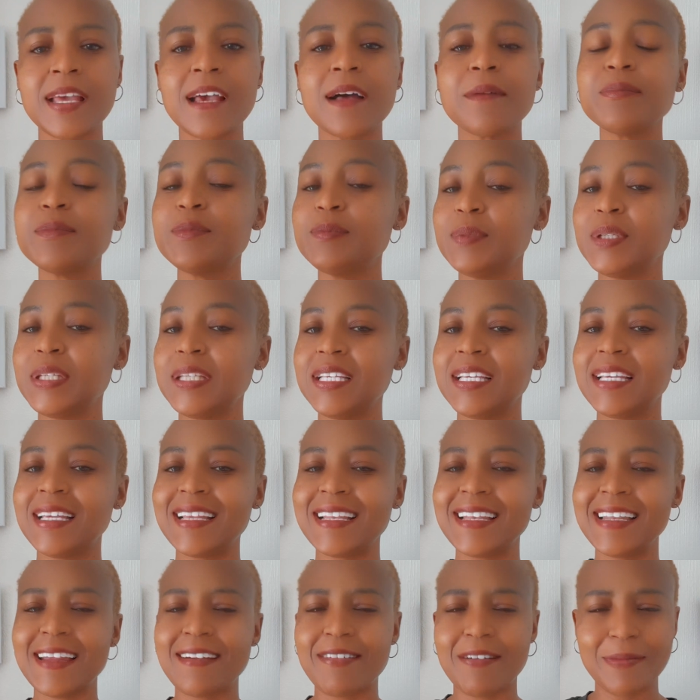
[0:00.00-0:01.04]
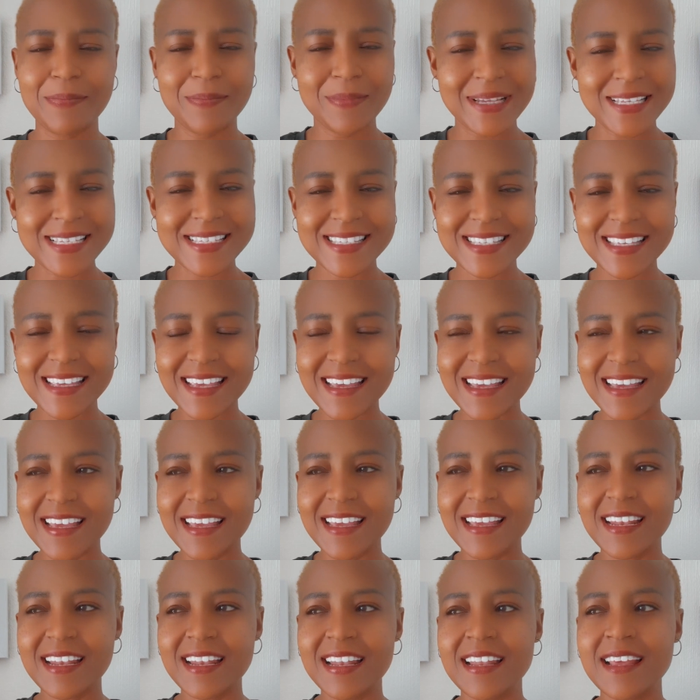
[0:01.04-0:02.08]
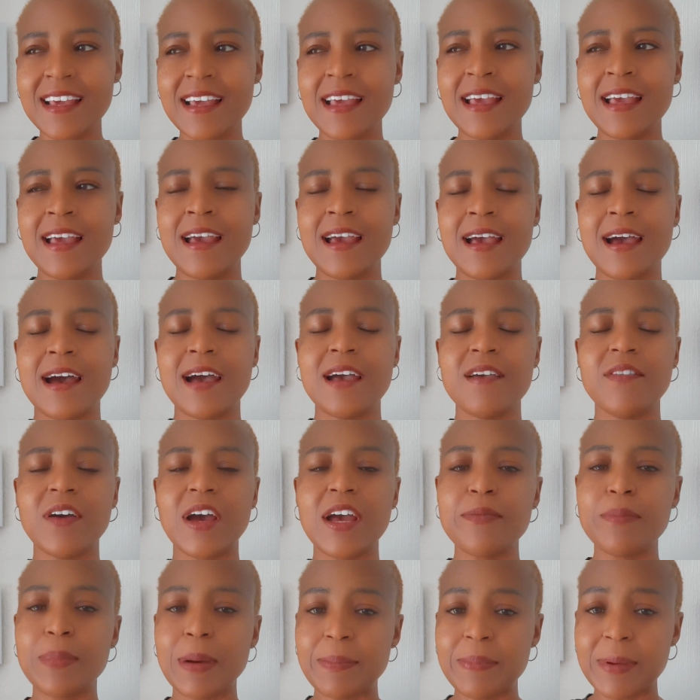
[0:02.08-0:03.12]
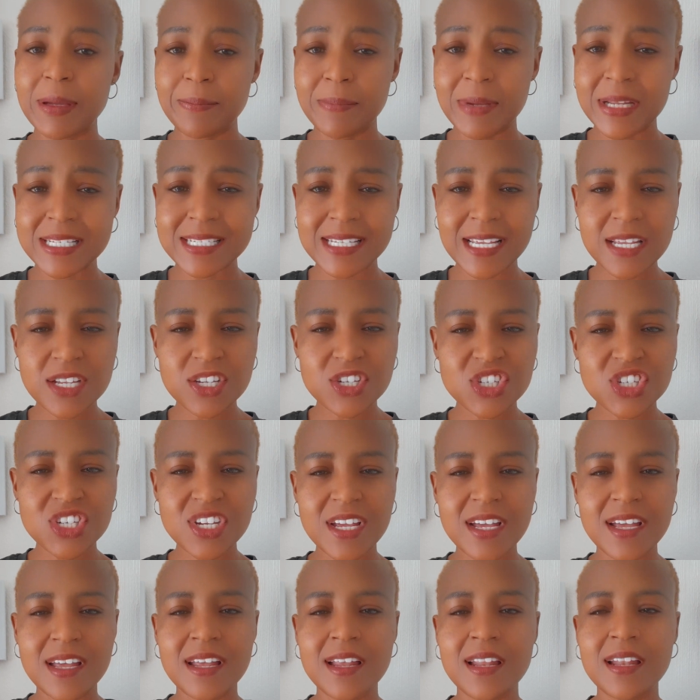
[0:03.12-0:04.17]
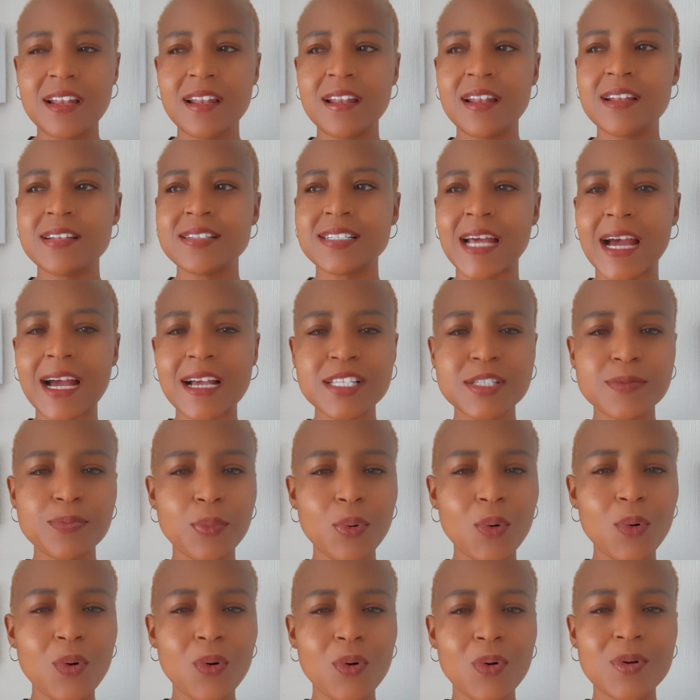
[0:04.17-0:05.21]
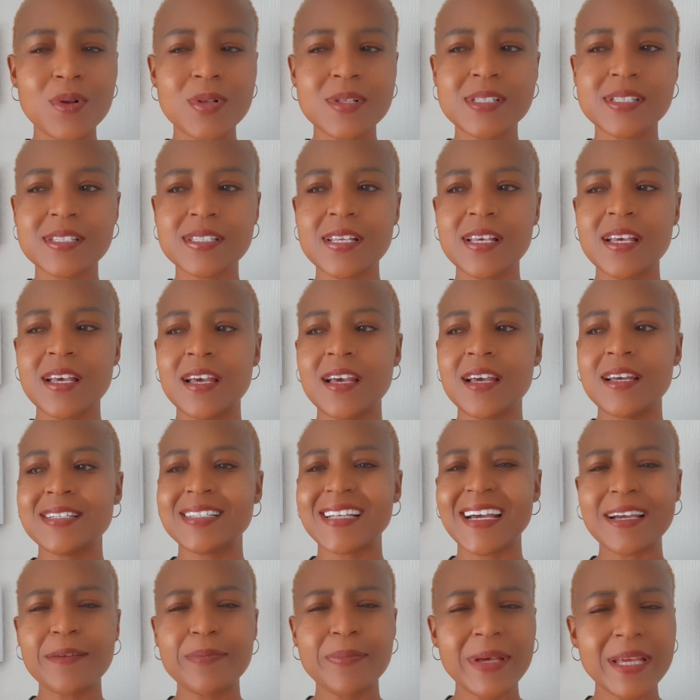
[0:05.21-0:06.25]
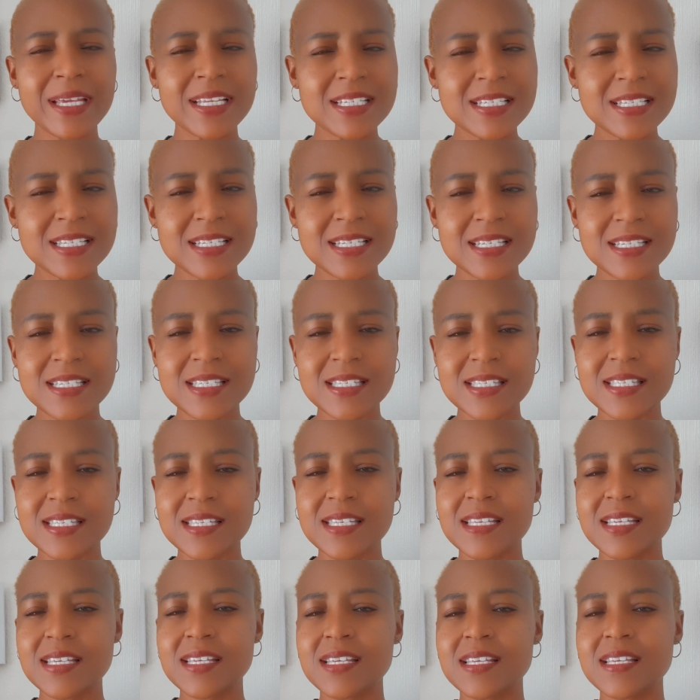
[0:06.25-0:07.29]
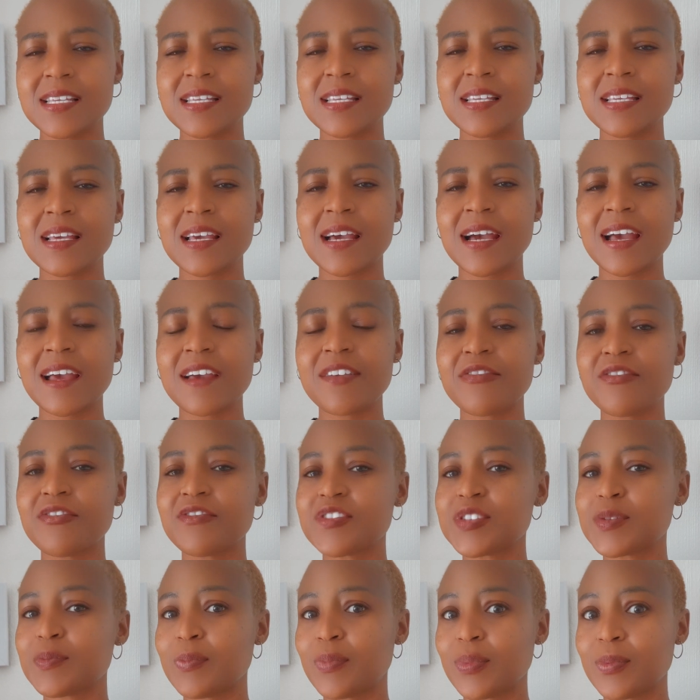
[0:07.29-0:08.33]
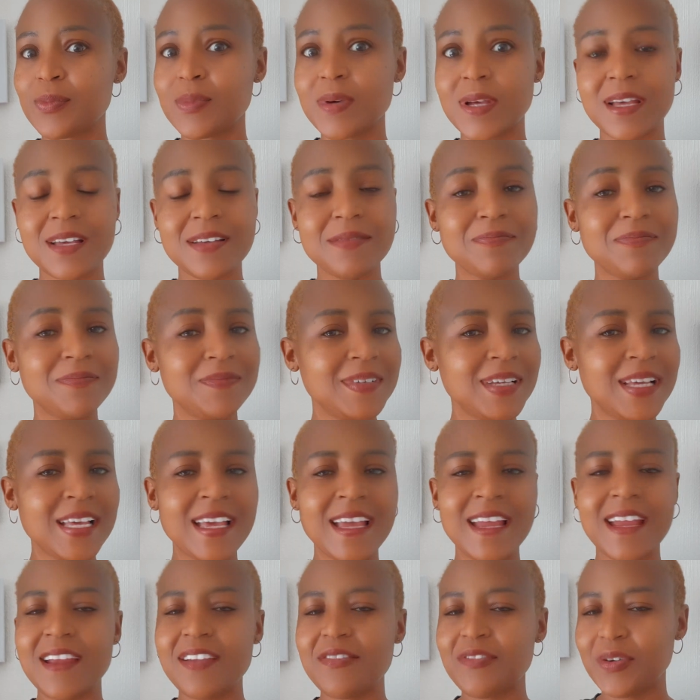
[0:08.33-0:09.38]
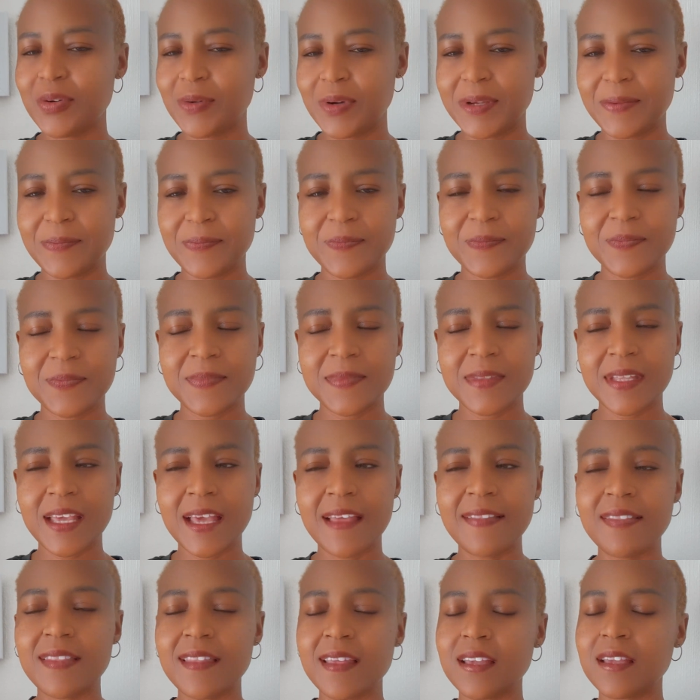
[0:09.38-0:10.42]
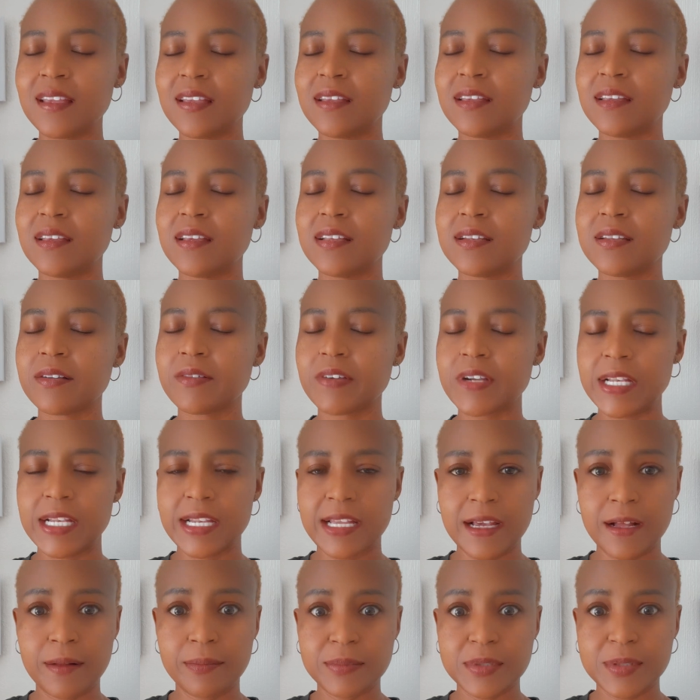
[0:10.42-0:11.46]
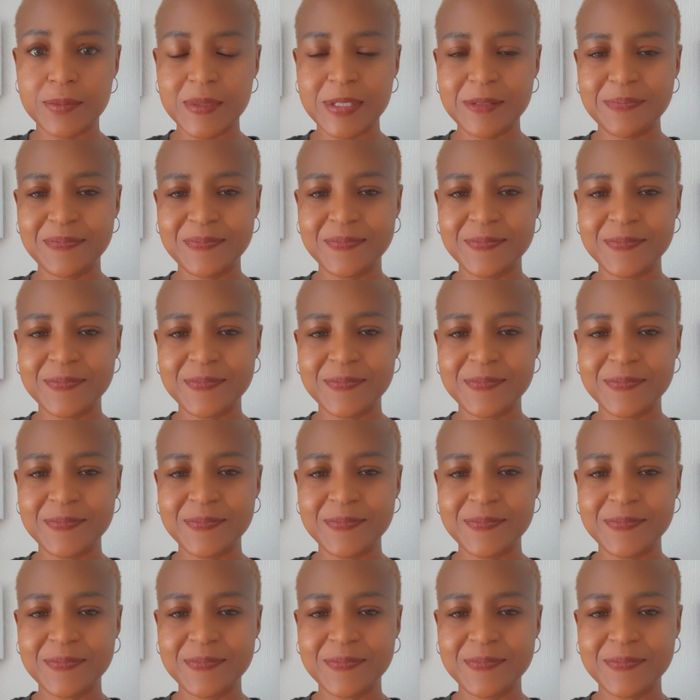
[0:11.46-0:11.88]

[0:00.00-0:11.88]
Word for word: helped me clear up my skin. I have hyperpigmentation, dark spots, dark patches. I've uh, everywhere, and they it really helped me.